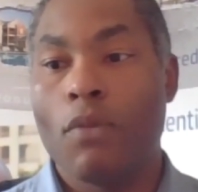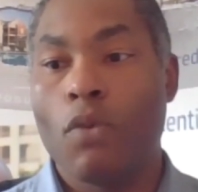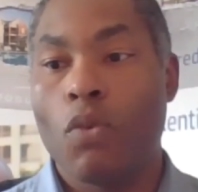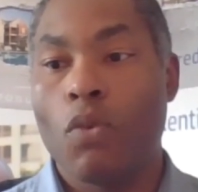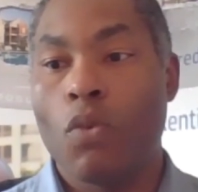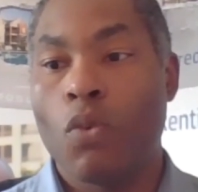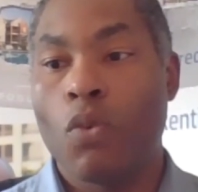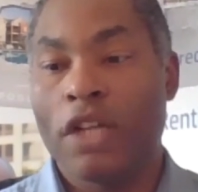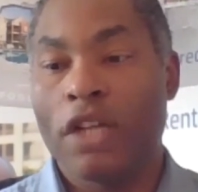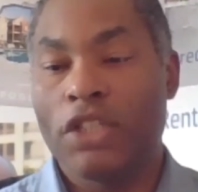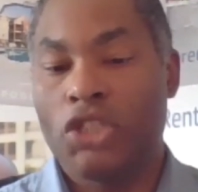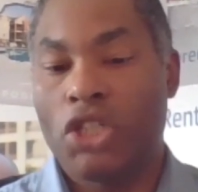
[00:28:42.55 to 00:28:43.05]

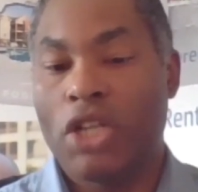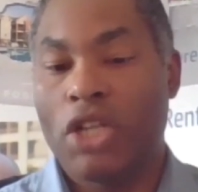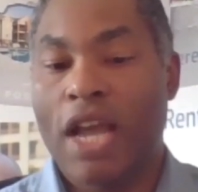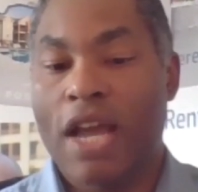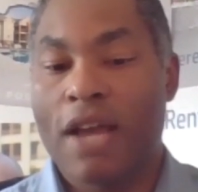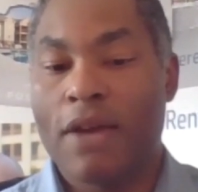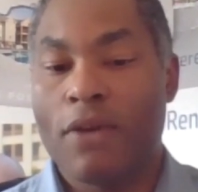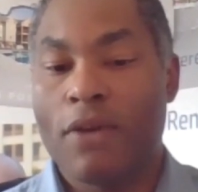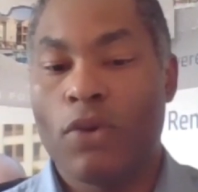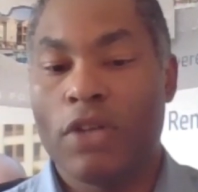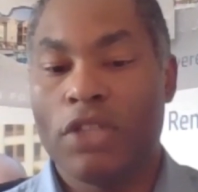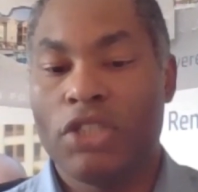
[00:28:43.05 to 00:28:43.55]
What should
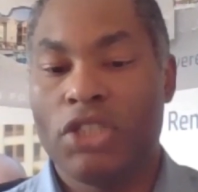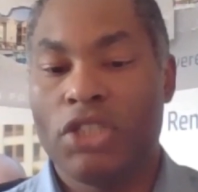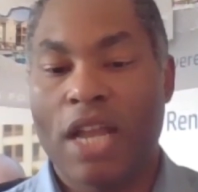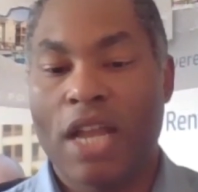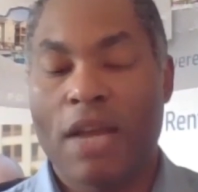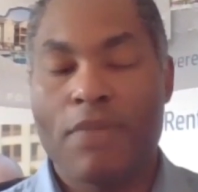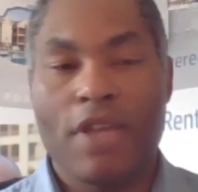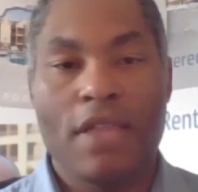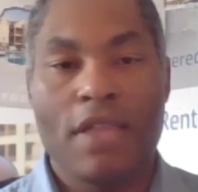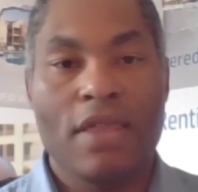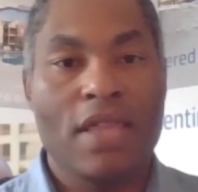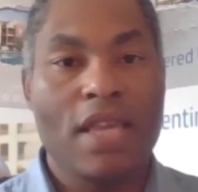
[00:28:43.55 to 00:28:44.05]
I
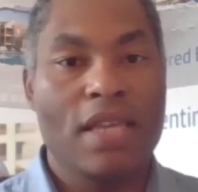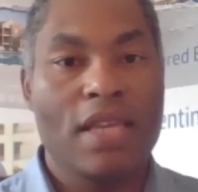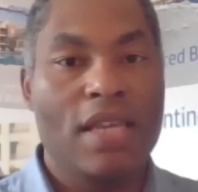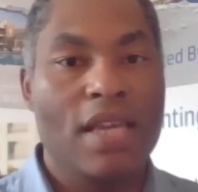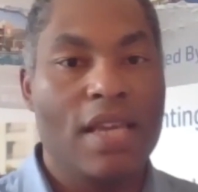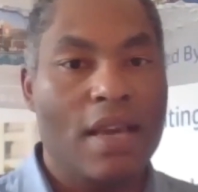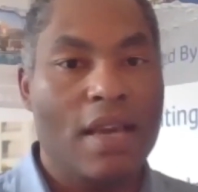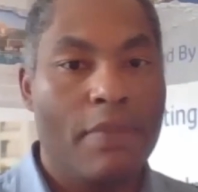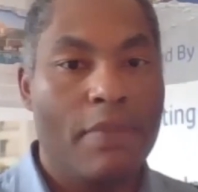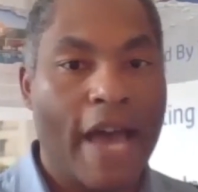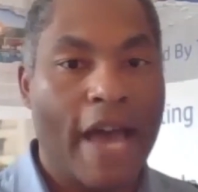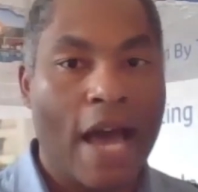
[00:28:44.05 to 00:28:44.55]
be
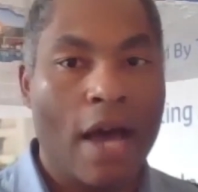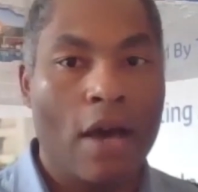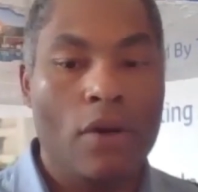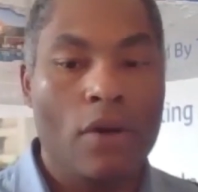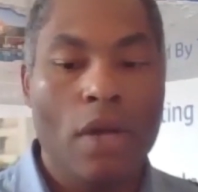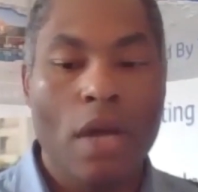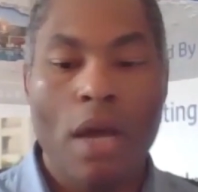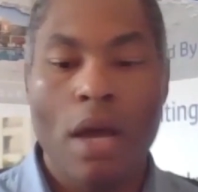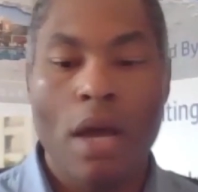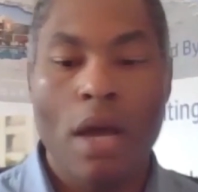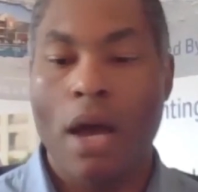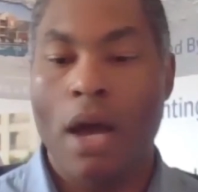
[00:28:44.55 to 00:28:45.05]
thinking about?
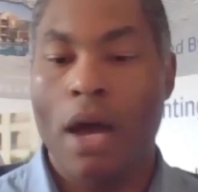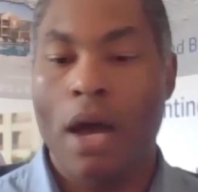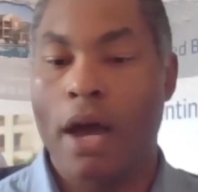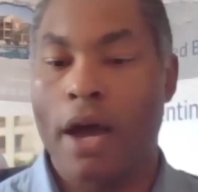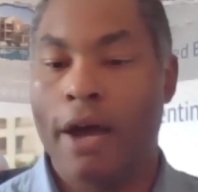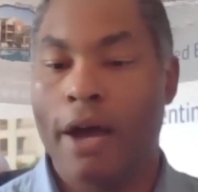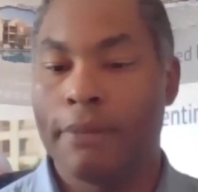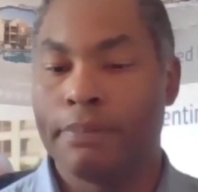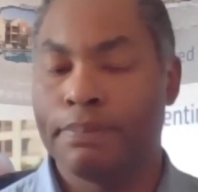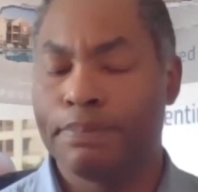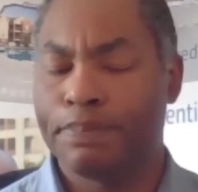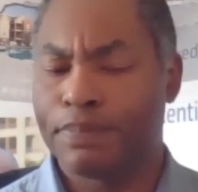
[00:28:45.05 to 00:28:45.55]

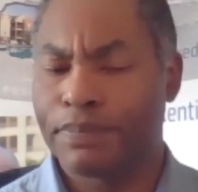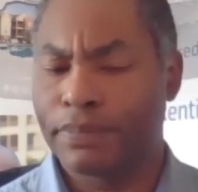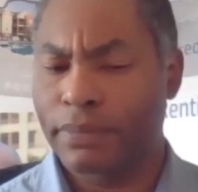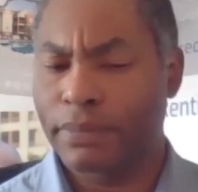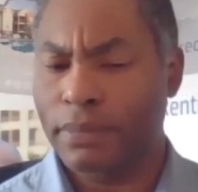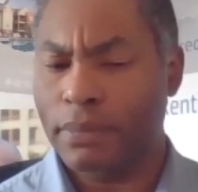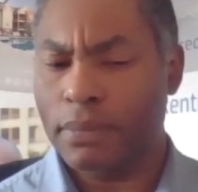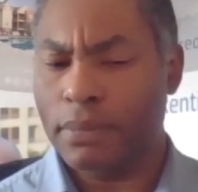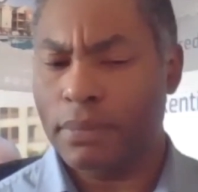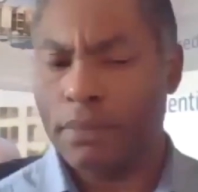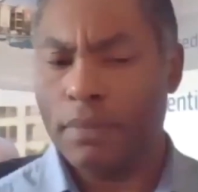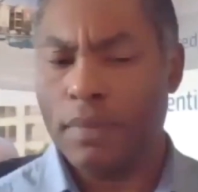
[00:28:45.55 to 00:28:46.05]

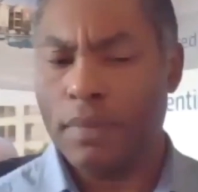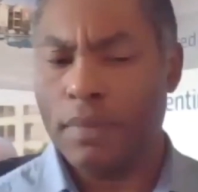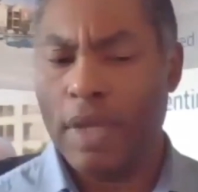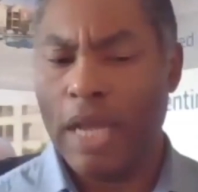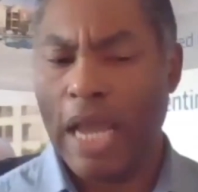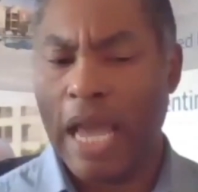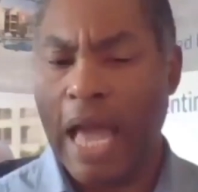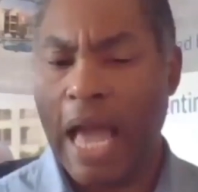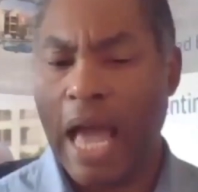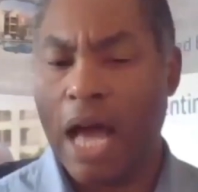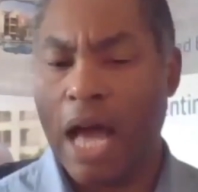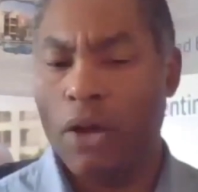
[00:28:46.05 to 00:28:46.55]

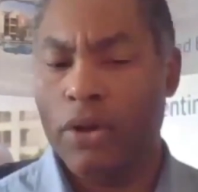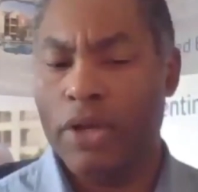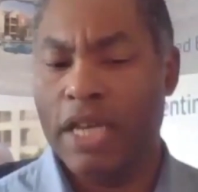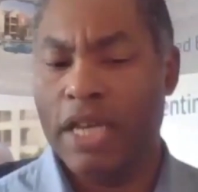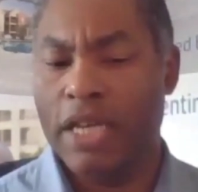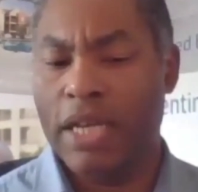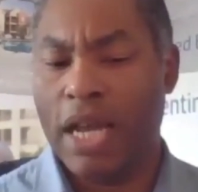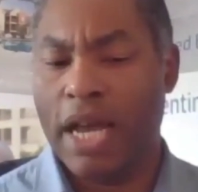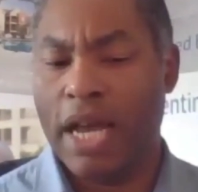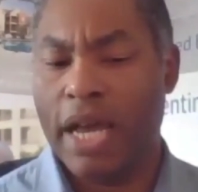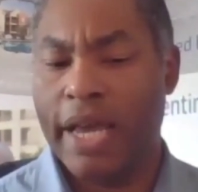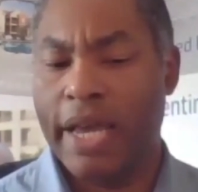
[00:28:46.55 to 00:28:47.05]
How
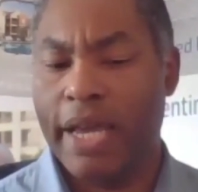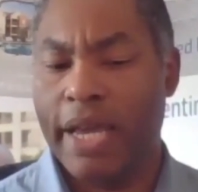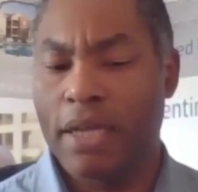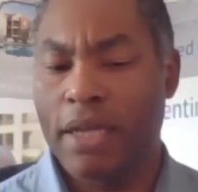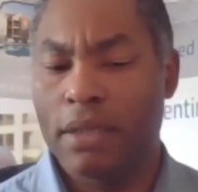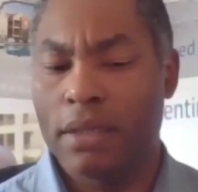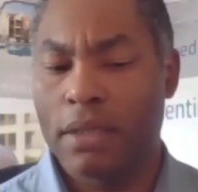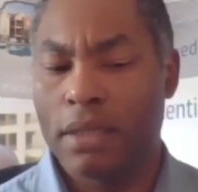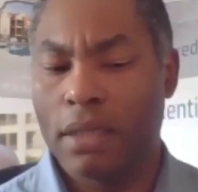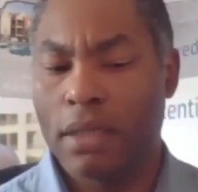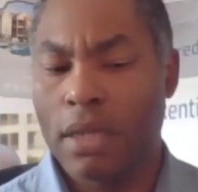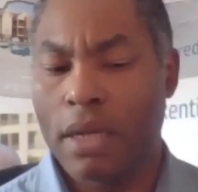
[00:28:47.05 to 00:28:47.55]
can I
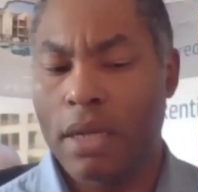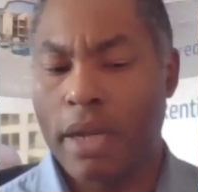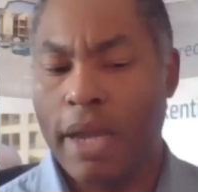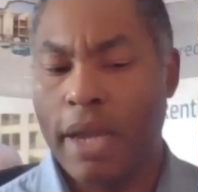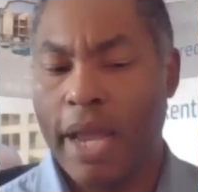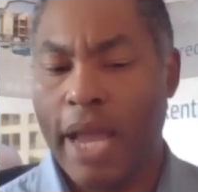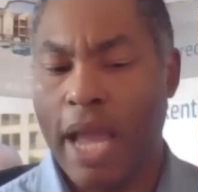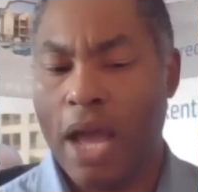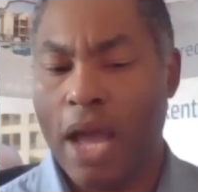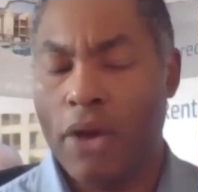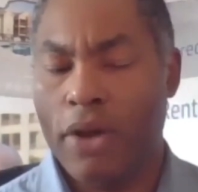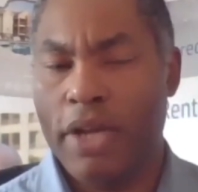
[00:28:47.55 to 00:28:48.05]

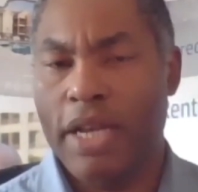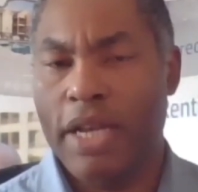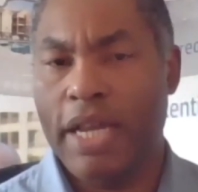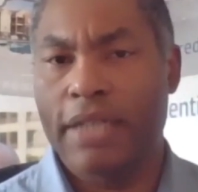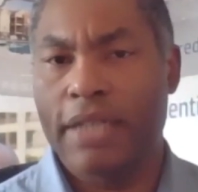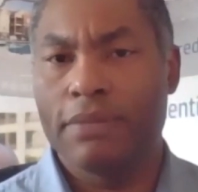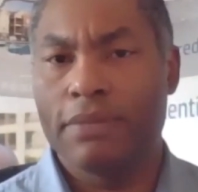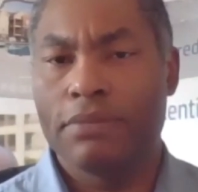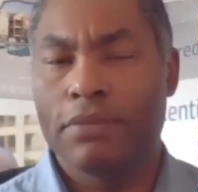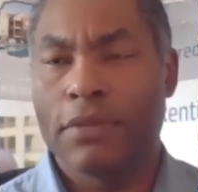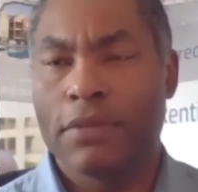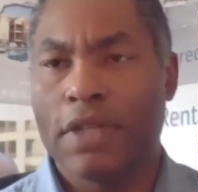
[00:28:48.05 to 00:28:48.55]

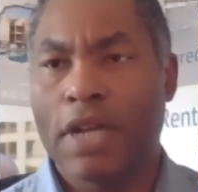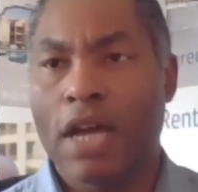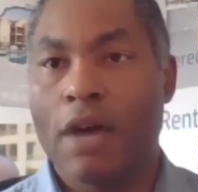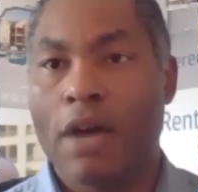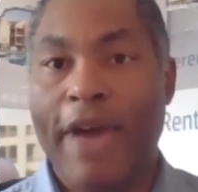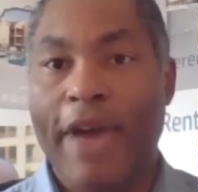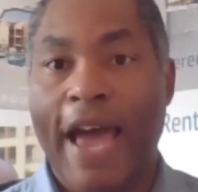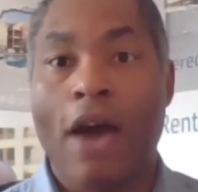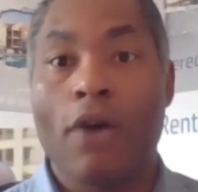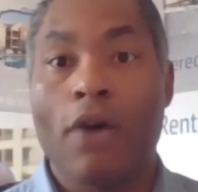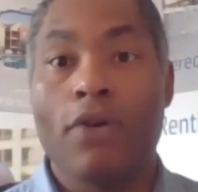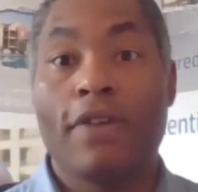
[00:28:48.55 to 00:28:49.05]

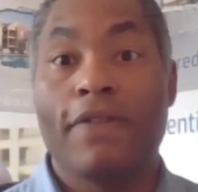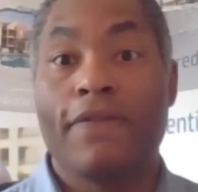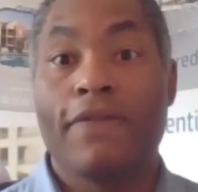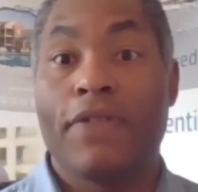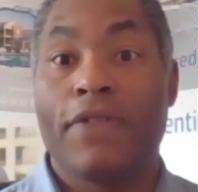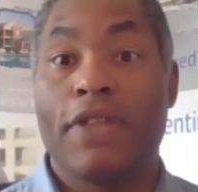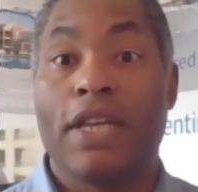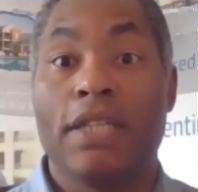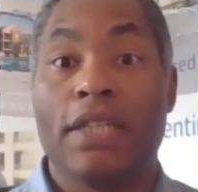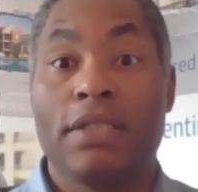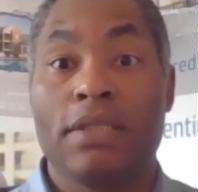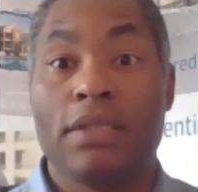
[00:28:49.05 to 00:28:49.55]
come out of
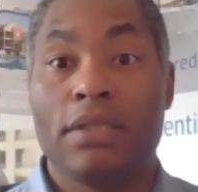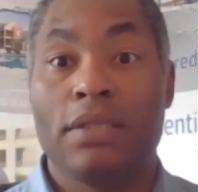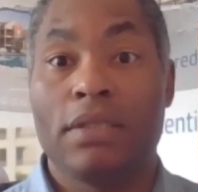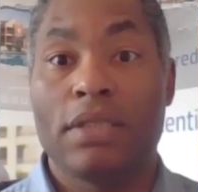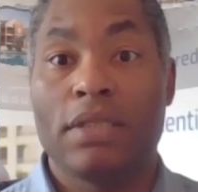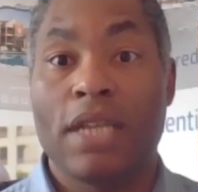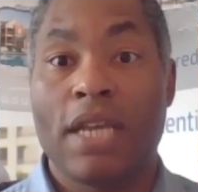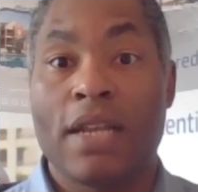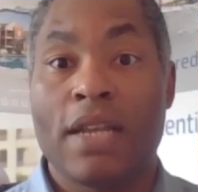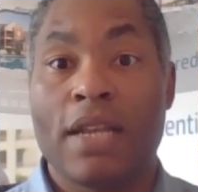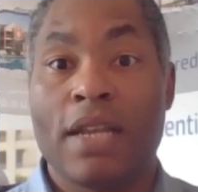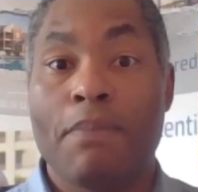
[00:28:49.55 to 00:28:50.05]
this
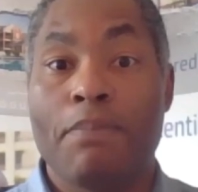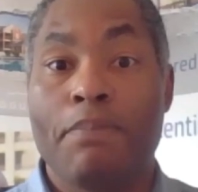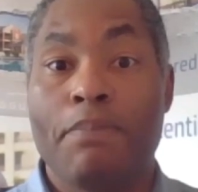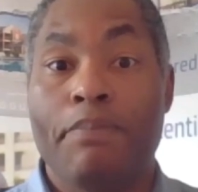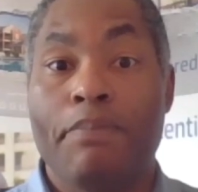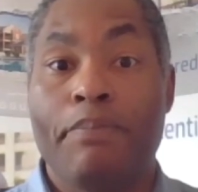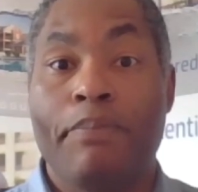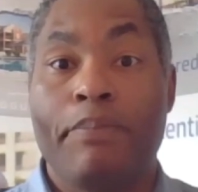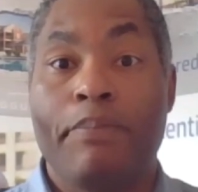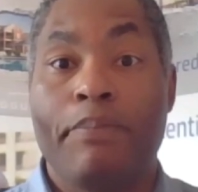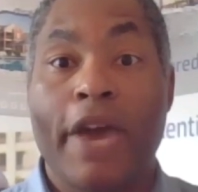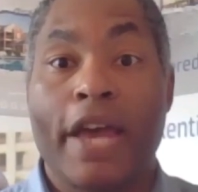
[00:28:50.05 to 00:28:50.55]
in a
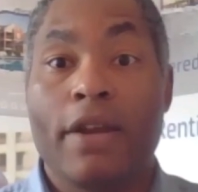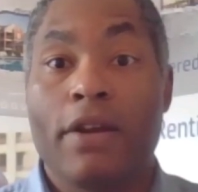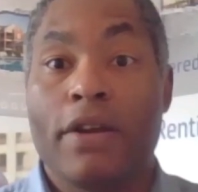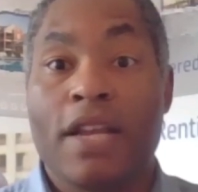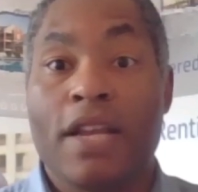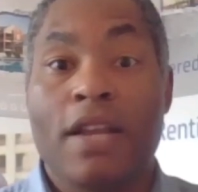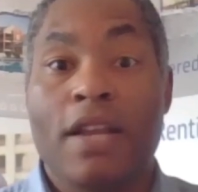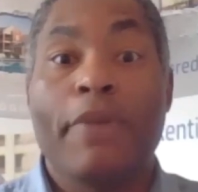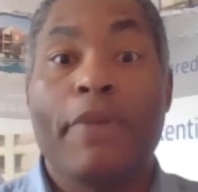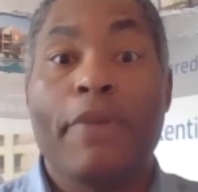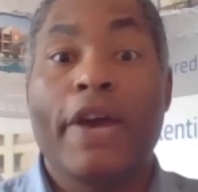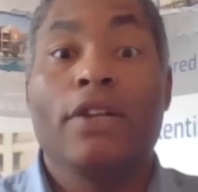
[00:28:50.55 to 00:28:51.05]

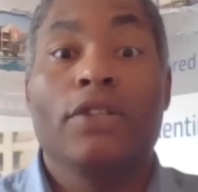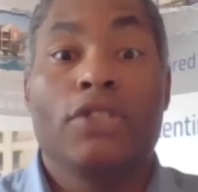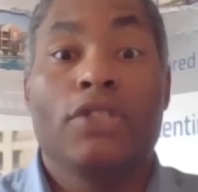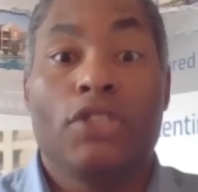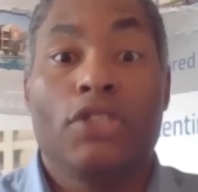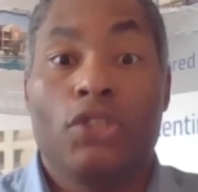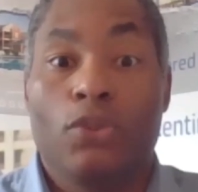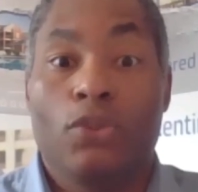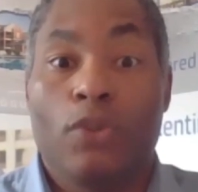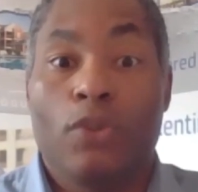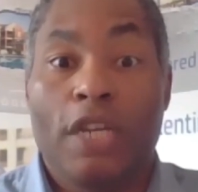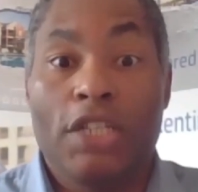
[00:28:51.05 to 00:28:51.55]
better
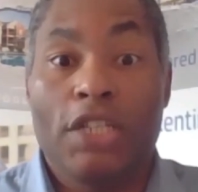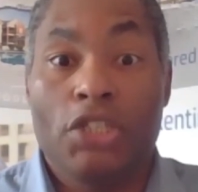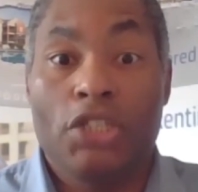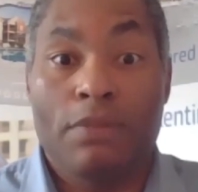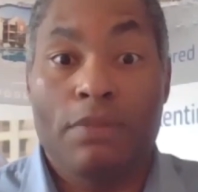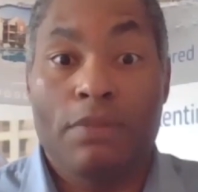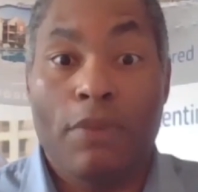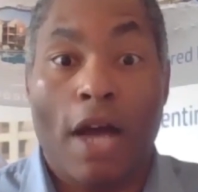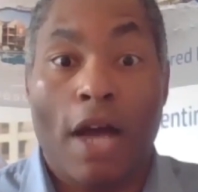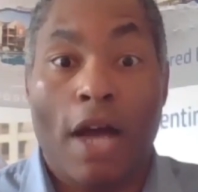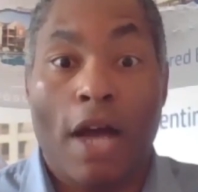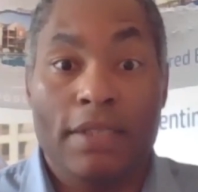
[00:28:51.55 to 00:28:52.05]

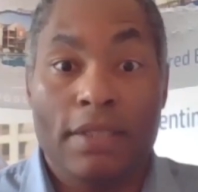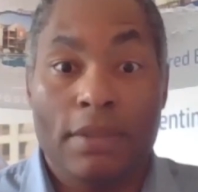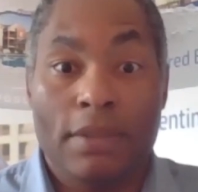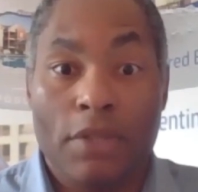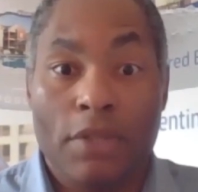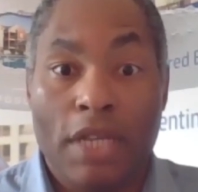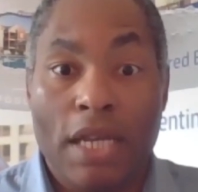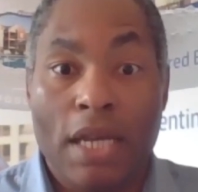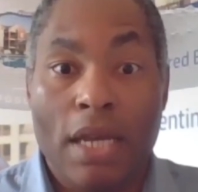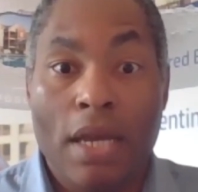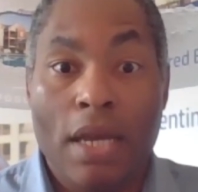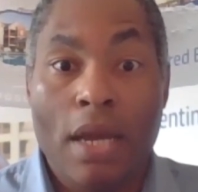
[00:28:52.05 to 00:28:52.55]
situation
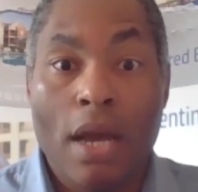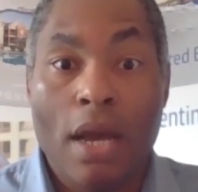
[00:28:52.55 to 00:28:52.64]
possibly?